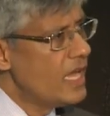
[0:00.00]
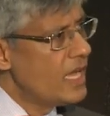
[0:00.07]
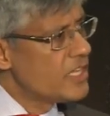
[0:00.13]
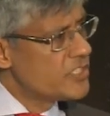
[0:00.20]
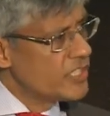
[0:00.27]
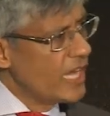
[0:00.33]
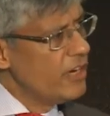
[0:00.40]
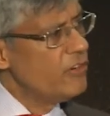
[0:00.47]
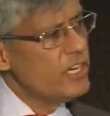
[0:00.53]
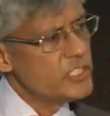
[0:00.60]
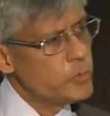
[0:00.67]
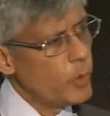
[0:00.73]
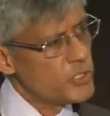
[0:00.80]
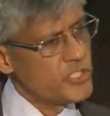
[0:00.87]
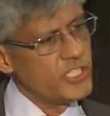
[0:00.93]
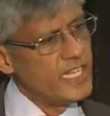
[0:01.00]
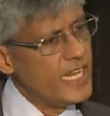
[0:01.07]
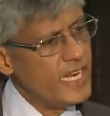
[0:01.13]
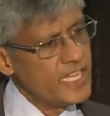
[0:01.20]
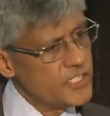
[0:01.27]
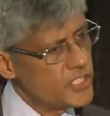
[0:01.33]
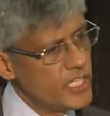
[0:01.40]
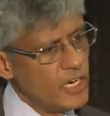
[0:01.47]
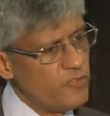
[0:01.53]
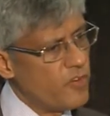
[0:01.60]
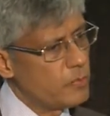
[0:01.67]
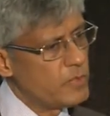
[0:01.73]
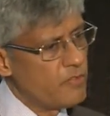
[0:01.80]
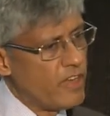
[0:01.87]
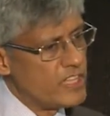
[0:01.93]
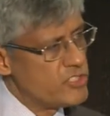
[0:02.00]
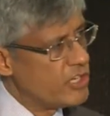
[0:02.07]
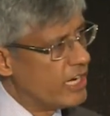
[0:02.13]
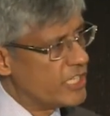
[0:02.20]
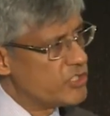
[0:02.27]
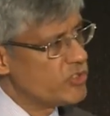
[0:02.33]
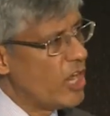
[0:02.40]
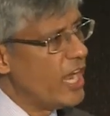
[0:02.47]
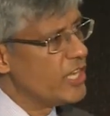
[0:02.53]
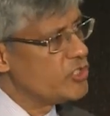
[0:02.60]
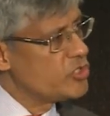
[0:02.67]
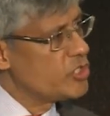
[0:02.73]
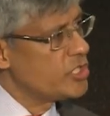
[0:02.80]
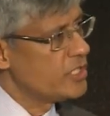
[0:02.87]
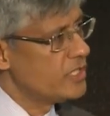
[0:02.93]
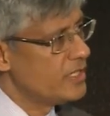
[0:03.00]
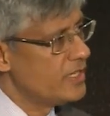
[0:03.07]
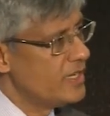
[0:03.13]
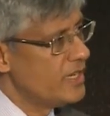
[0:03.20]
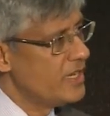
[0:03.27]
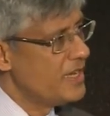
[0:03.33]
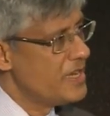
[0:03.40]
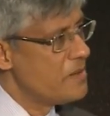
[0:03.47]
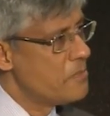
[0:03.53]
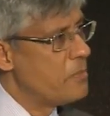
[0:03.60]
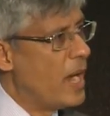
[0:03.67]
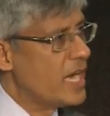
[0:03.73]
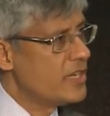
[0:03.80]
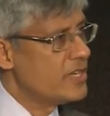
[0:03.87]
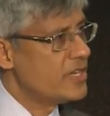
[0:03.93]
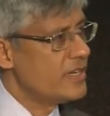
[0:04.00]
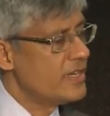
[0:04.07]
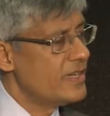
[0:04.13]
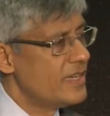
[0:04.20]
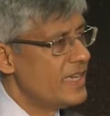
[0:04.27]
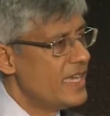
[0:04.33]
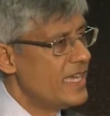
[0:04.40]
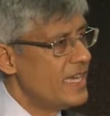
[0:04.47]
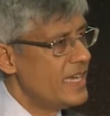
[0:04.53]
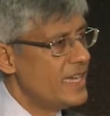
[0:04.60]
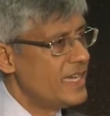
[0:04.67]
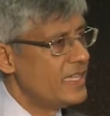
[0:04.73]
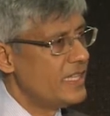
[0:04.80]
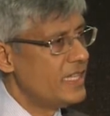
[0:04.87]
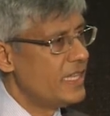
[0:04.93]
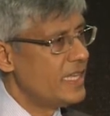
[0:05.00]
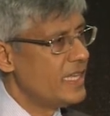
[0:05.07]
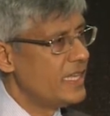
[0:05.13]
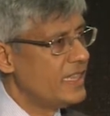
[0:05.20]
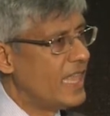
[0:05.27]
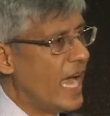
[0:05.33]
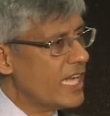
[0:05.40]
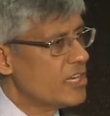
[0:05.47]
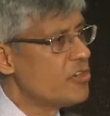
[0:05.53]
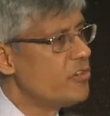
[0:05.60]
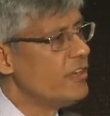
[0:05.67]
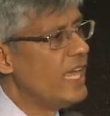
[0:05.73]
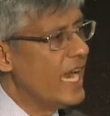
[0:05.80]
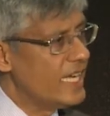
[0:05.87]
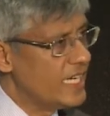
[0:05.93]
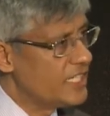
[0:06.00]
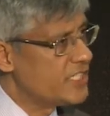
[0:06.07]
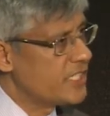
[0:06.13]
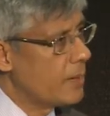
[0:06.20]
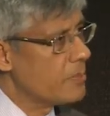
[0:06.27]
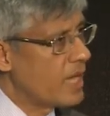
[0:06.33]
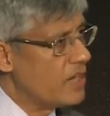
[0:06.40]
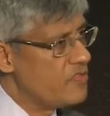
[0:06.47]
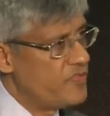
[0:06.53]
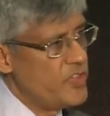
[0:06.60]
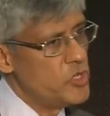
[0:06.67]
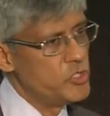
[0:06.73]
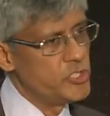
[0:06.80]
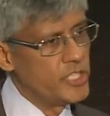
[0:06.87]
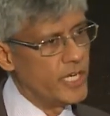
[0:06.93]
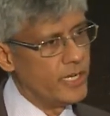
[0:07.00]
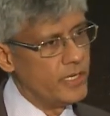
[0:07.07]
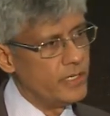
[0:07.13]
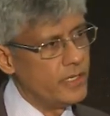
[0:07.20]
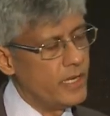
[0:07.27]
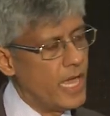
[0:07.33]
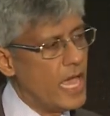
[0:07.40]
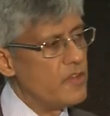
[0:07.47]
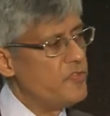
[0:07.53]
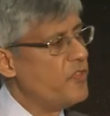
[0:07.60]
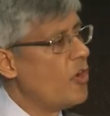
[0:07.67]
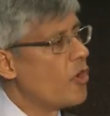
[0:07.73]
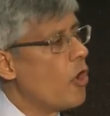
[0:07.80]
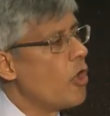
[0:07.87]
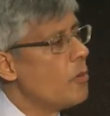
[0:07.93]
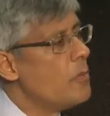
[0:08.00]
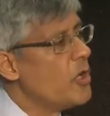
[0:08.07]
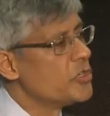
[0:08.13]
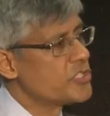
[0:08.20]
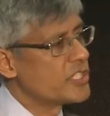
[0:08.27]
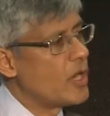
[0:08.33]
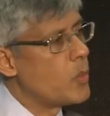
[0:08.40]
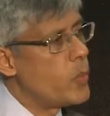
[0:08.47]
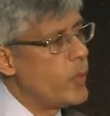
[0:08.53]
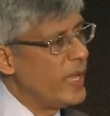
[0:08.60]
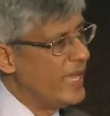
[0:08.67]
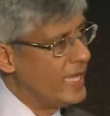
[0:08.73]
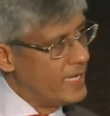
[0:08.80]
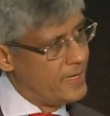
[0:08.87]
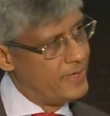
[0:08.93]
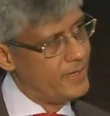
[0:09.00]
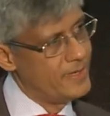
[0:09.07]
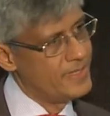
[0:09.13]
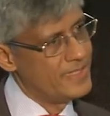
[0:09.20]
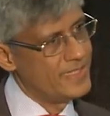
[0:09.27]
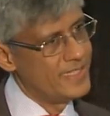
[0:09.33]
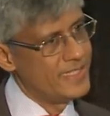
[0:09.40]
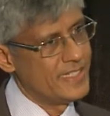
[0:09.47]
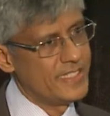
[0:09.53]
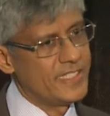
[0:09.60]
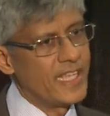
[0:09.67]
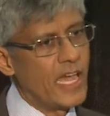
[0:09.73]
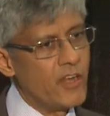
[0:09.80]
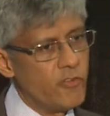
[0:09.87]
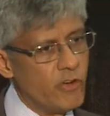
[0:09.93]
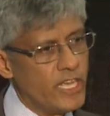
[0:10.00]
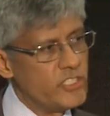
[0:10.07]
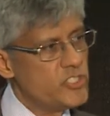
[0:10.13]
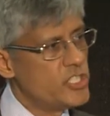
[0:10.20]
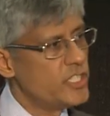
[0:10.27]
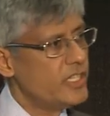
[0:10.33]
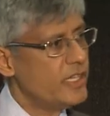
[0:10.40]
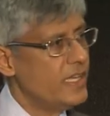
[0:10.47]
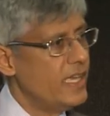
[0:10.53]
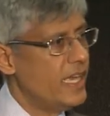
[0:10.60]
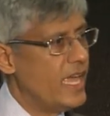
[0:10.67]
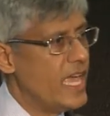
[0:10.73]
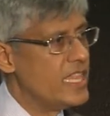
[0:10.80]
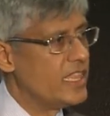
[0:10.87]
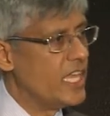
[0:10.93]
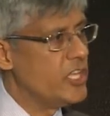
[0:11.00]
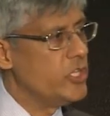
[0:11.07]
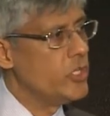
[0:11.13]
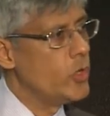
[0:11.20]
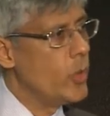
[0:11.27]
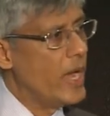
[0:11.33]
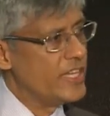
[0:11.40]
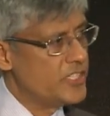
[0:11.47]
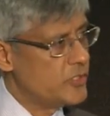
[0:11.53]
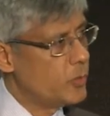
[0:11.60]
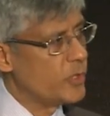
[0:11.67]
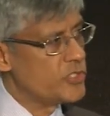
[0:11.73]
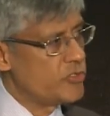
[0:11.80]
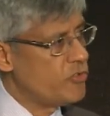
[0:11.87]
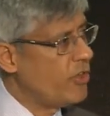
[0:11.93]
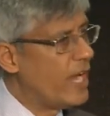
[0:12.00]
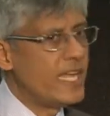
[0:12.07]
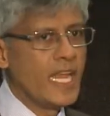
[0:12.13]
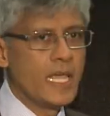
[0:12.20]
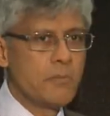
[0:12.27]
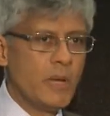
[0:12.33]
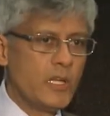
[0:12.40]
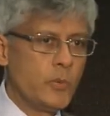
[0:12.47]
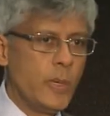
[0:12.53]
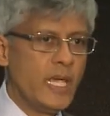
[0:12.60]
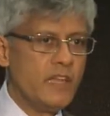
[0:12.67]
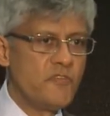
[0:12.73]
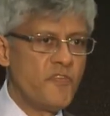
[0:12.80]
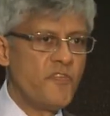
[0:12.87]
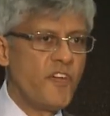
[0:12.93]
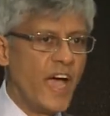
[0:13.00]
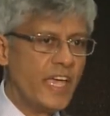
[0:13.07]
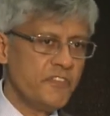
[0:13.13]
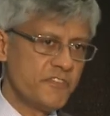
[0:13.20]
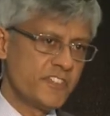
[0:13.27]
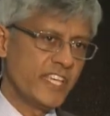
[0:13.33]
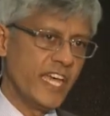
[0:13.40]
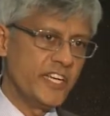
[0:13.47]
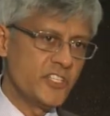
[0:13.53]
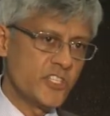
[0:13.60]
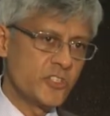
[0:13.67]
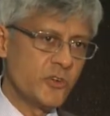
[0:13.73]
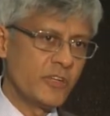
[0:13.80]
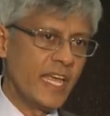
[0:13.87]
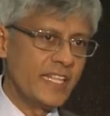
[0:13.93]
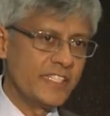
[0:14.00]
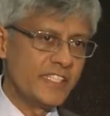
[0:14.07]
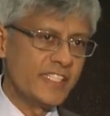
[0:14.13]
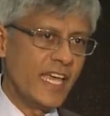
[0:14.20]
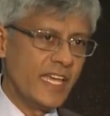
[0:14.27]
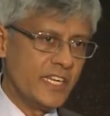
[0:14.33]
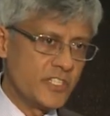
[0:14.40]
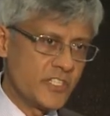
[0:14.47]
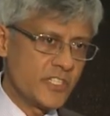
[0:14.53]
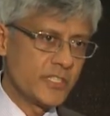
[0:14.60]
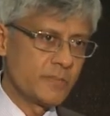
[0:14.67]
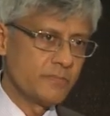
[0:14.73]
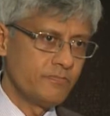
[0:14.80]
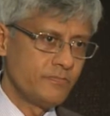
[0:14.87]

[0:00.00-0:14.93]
Sunridge was delisted from the venture exchange, but that created some confusion. And for almost a week, Sunridge in the US was trading between 5 cents to 10 cents.